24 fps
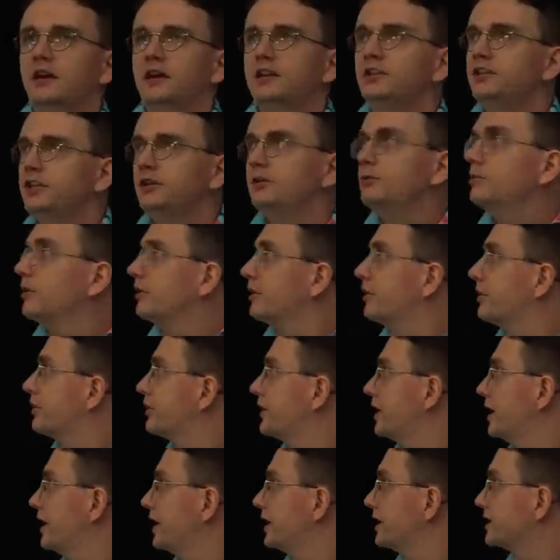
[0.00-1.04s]
a new
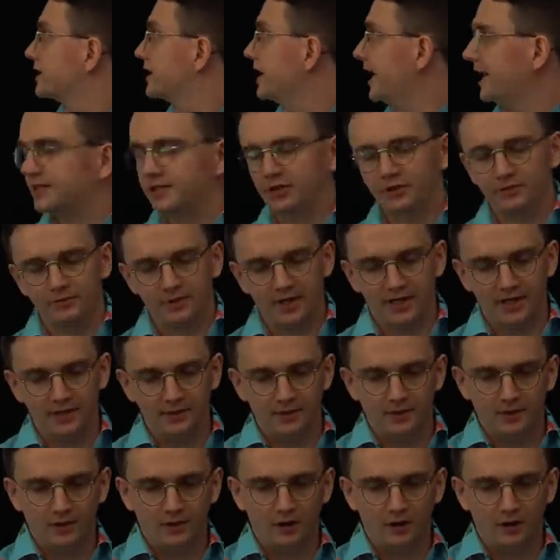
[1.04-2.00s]
third category